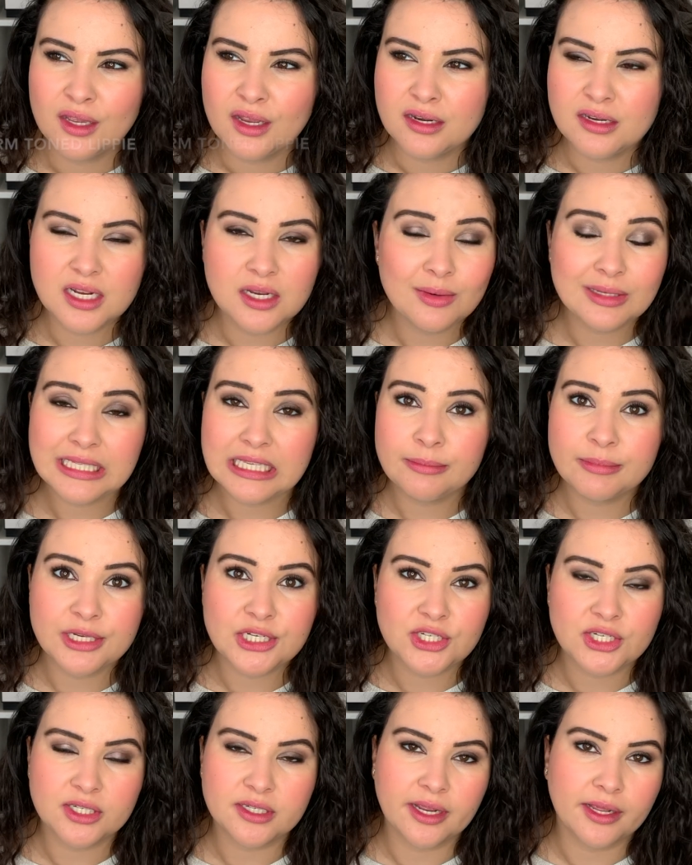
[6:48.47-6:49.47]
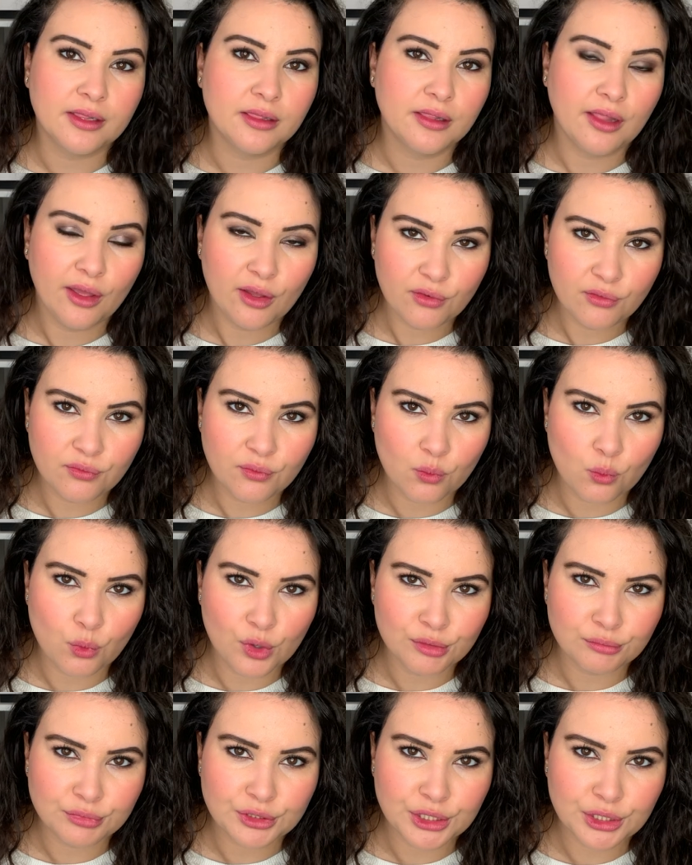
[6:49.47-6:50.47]
Now, as I mentioned, I love
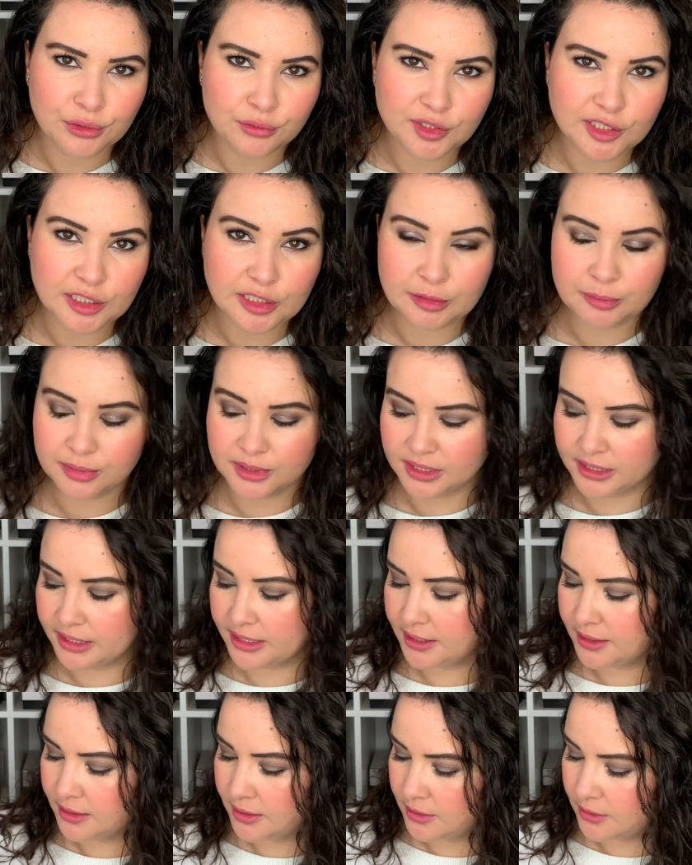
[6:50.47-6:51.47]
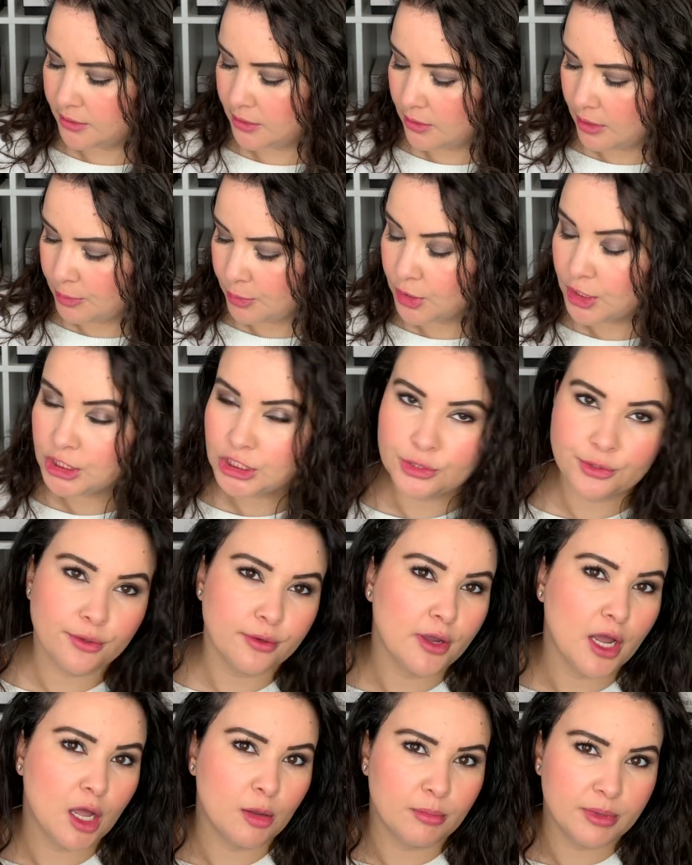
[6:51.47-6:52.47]
warm-toned lipsticks, so I'm going to show you a
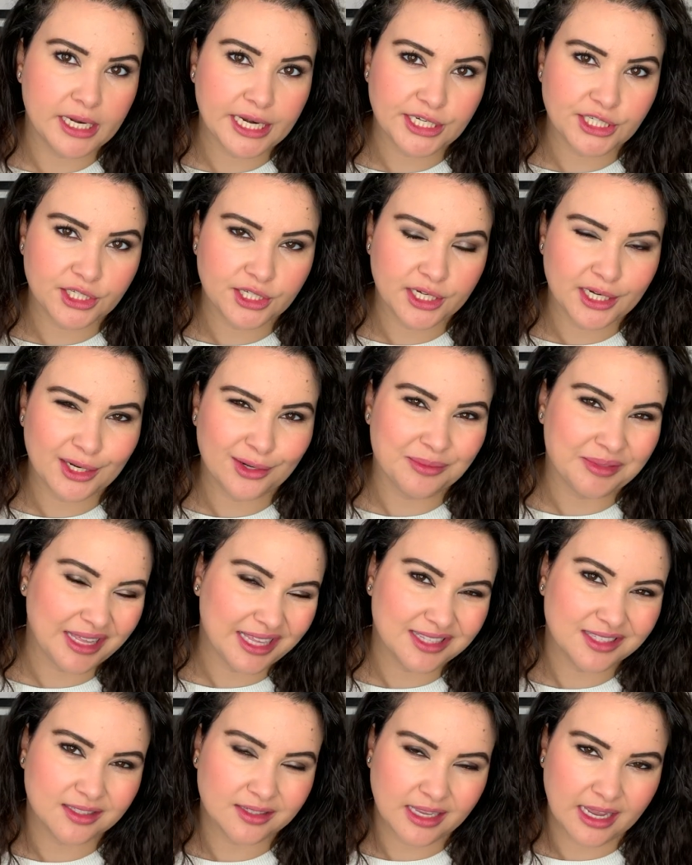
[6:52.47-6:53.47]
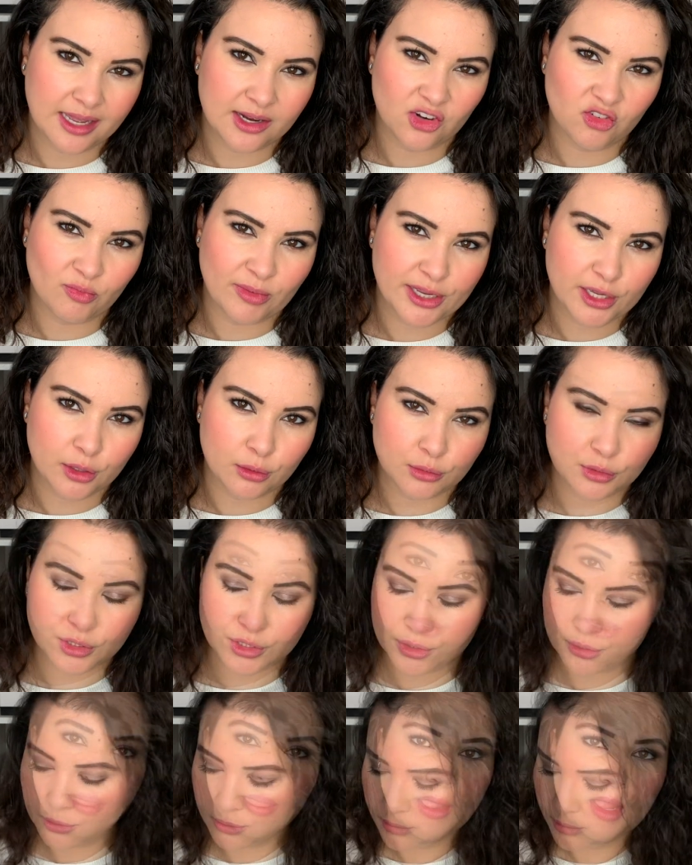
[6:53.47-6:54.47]
combination here that's kind of my
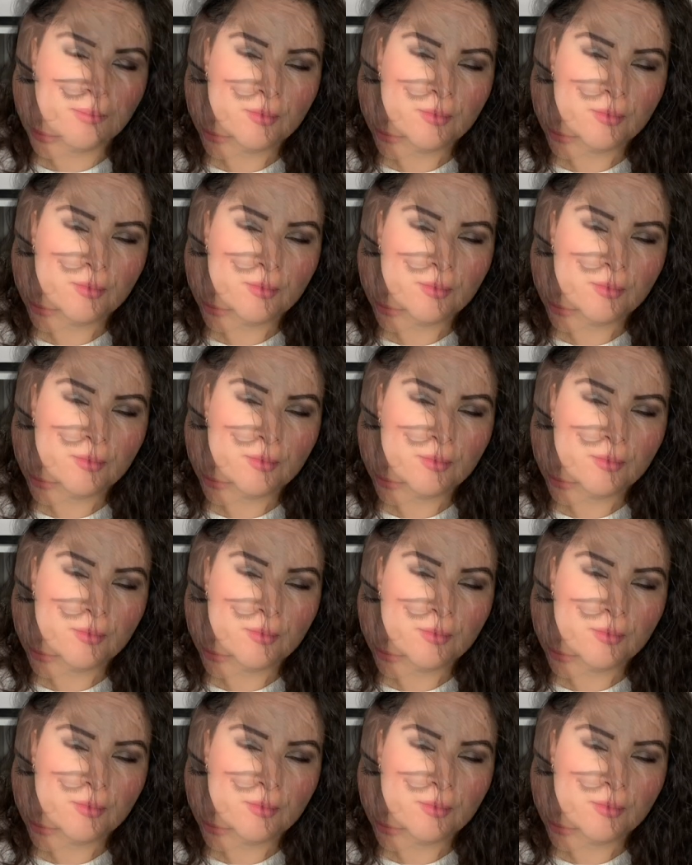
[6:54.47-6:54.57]
go-to.